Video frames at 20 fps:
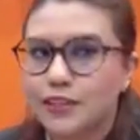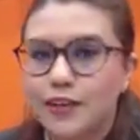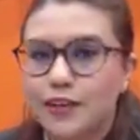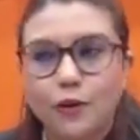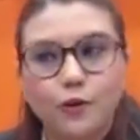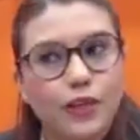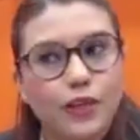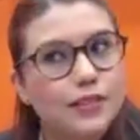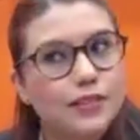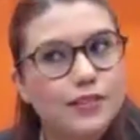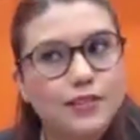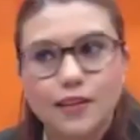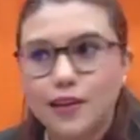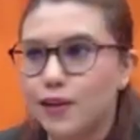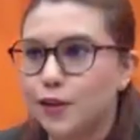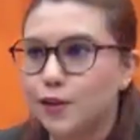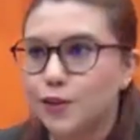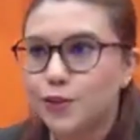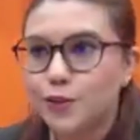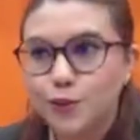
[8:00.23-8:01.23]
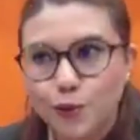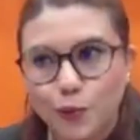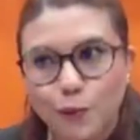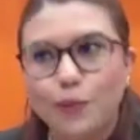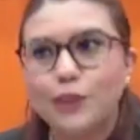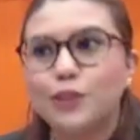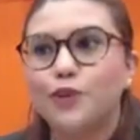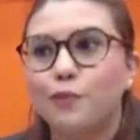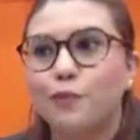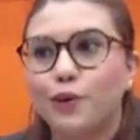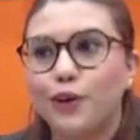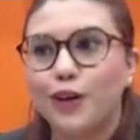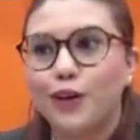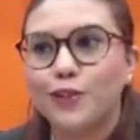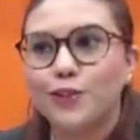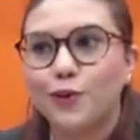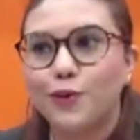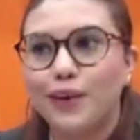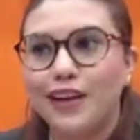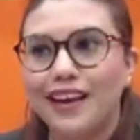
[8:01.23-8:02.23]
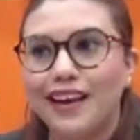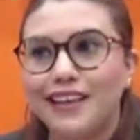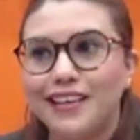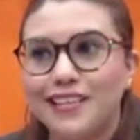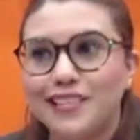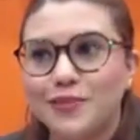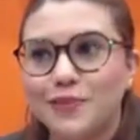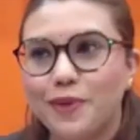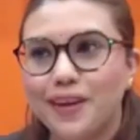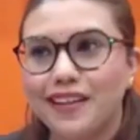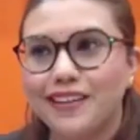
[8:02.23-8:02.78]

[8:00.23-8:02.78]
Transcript: now there is so much of products online as well.